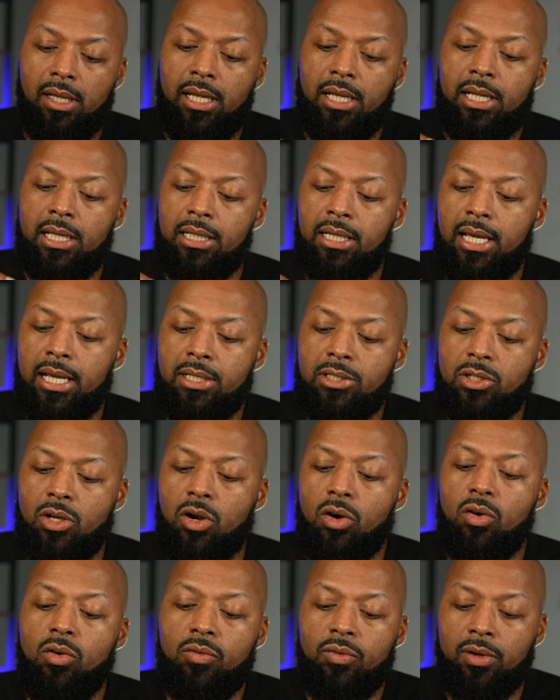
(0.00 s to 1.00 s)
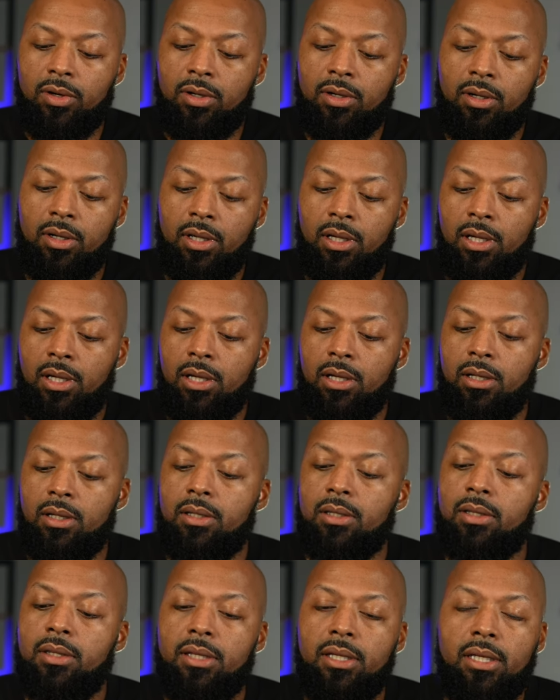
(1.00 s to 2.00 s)
connects over
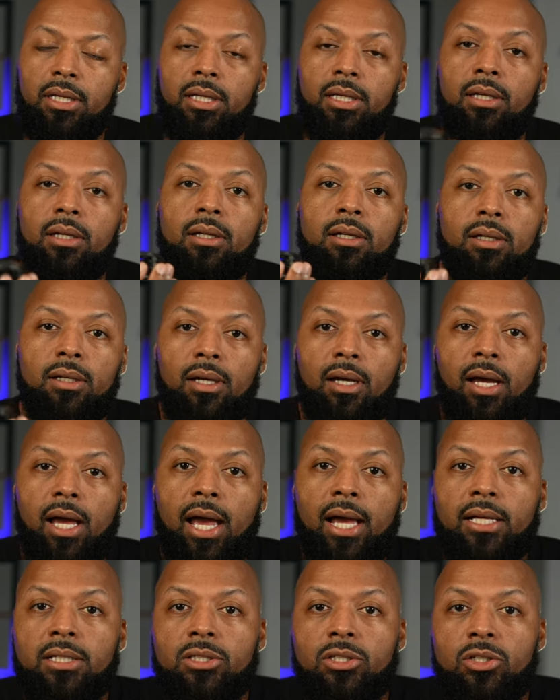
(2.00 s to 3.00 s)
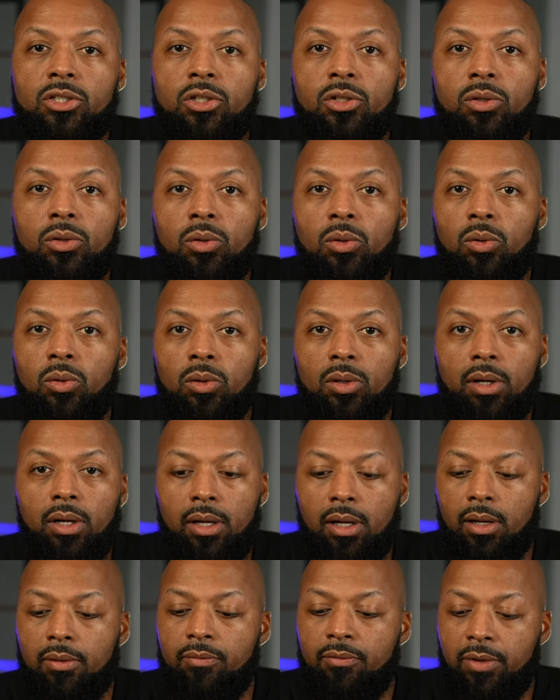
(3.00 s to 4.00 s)
the X2
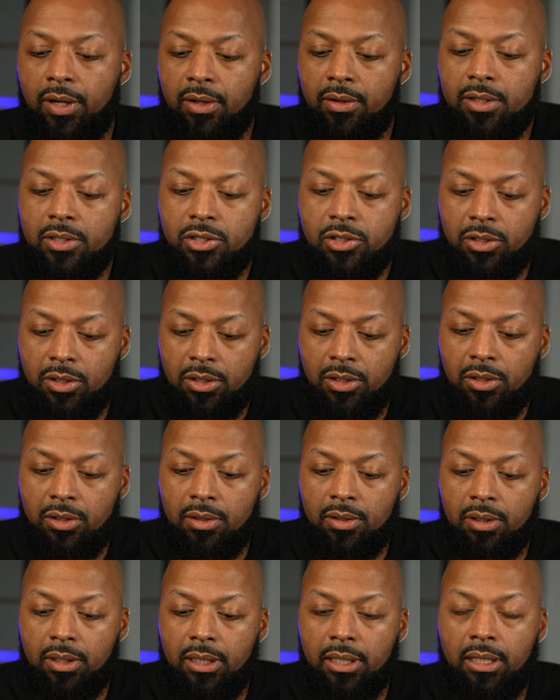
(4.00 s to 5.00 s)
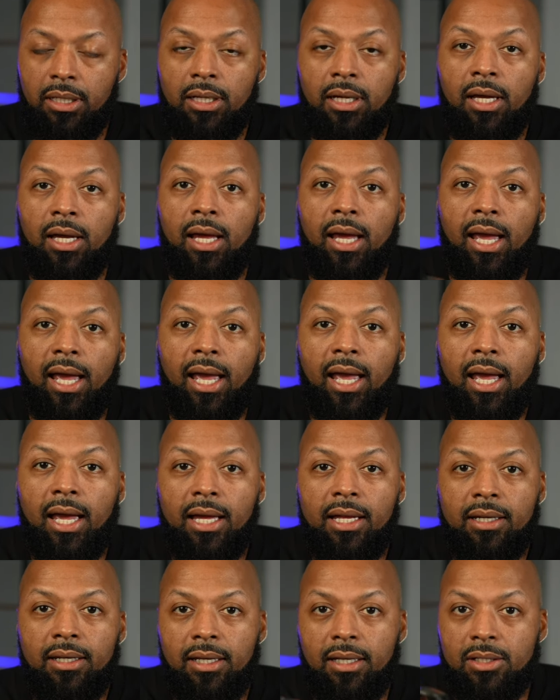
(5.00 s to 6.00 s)
very securely,
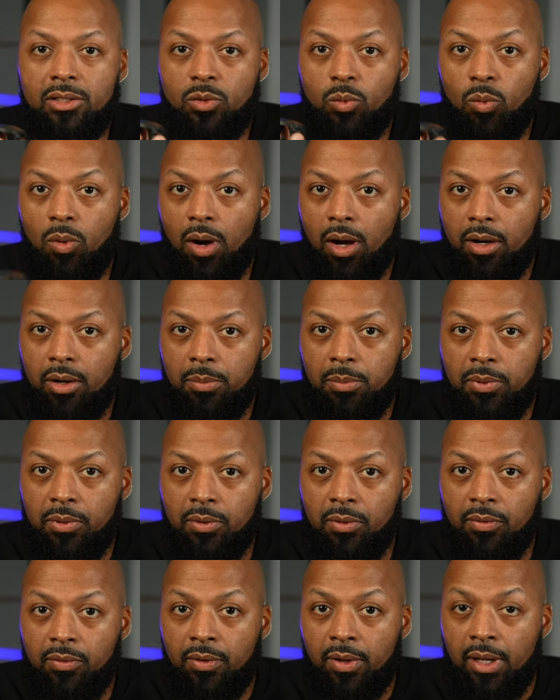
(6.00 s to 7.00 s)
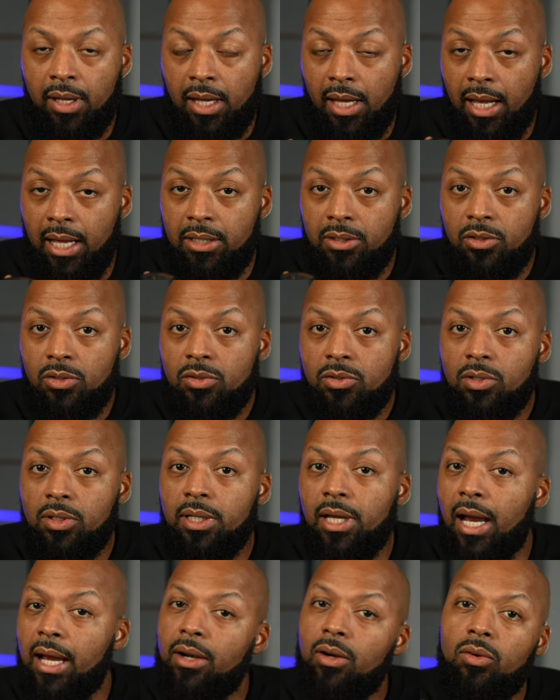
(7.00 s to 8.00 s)
and it's waterproof, and
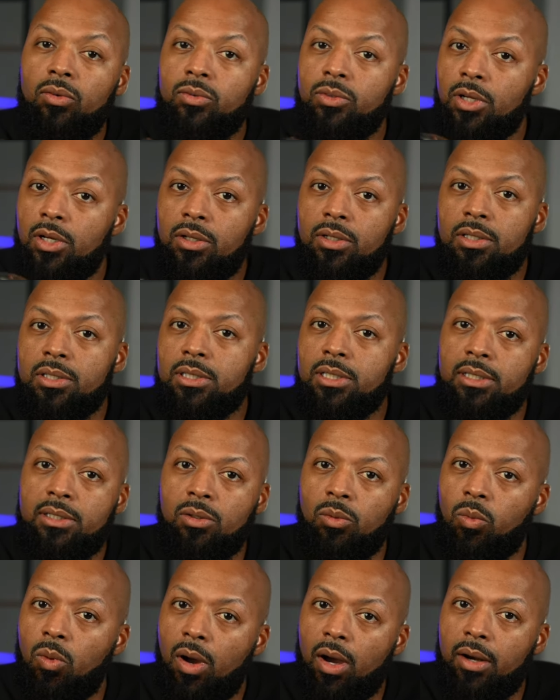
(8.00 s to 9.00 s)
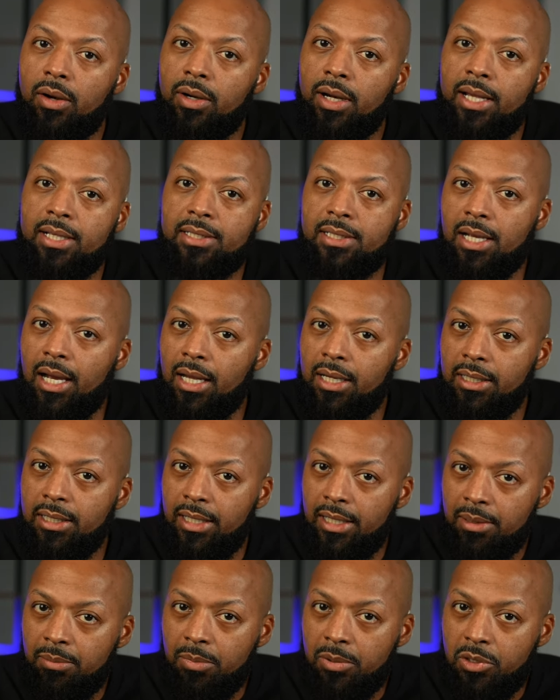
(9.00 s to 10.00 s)
usually I don't notice that the water has
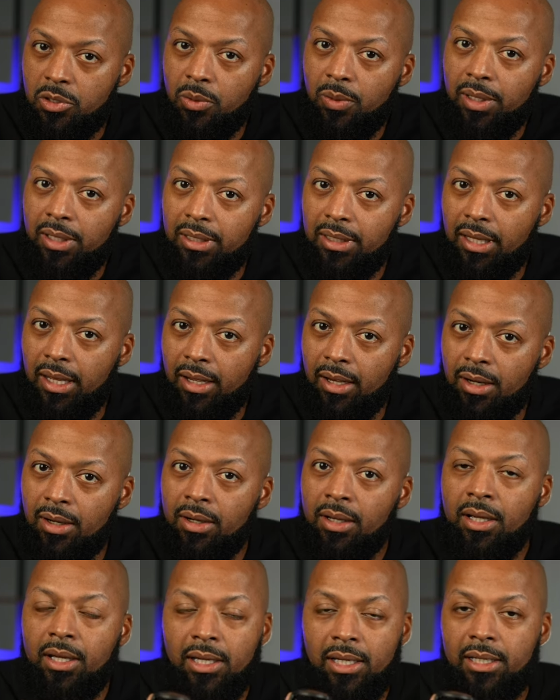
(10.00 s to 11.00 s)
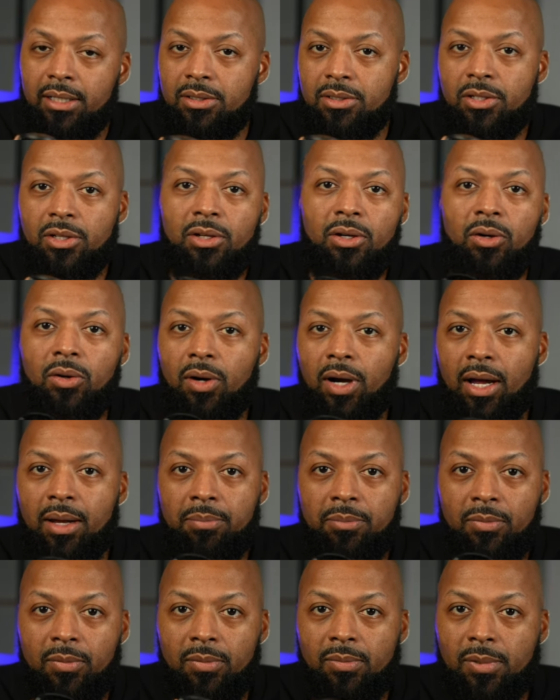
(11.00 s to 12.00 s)
gotten in between there until
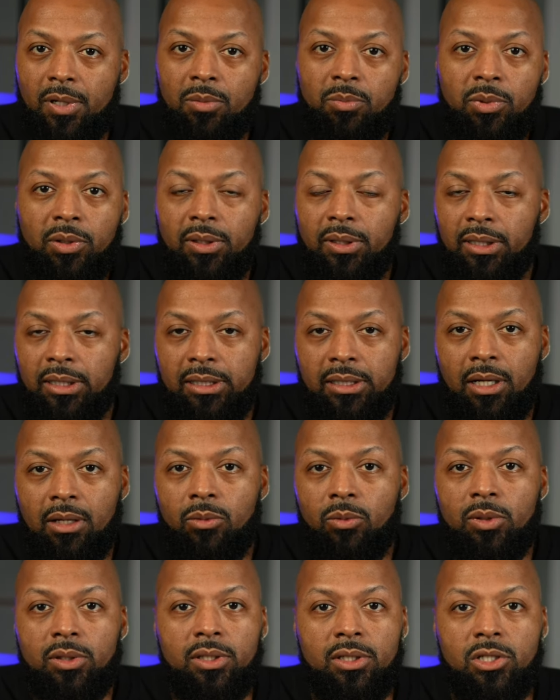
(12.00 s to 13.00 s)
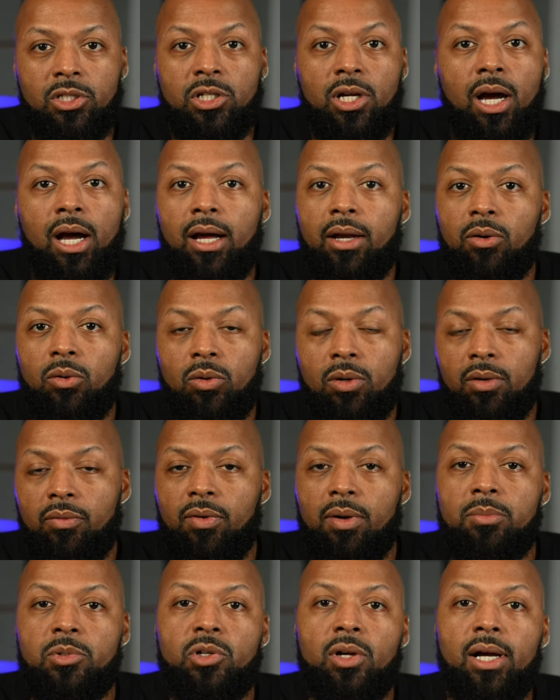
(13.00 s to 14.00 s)
I'm completely done with the shot, or
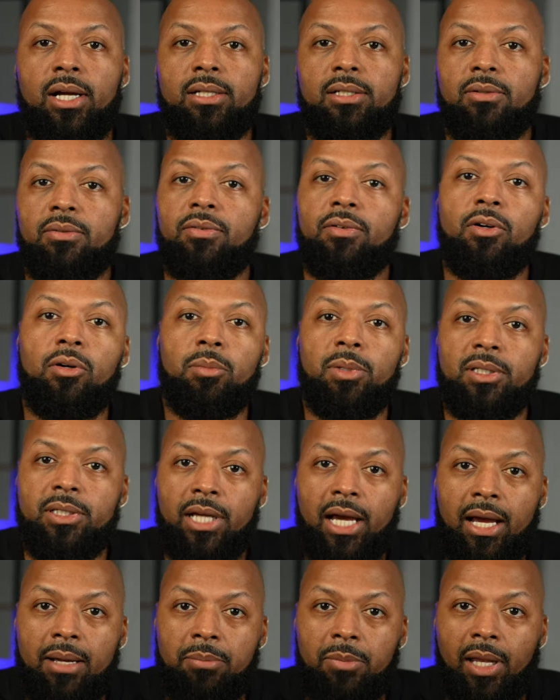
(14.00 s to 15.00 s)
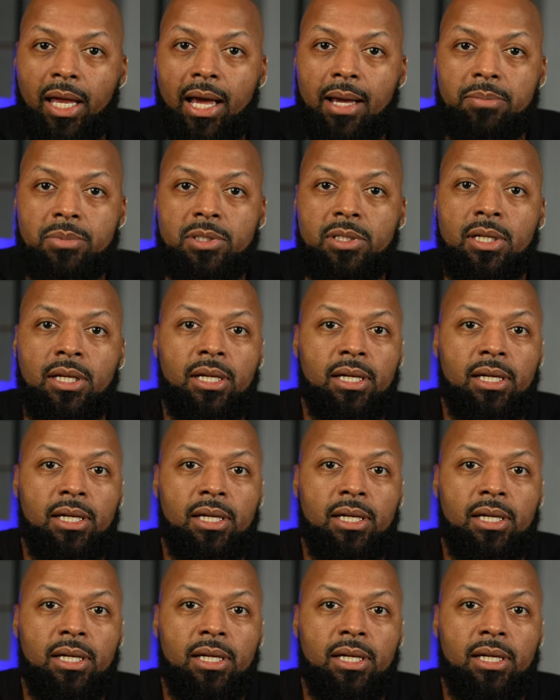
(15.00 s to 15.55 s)
if I'm trying to film a time lapse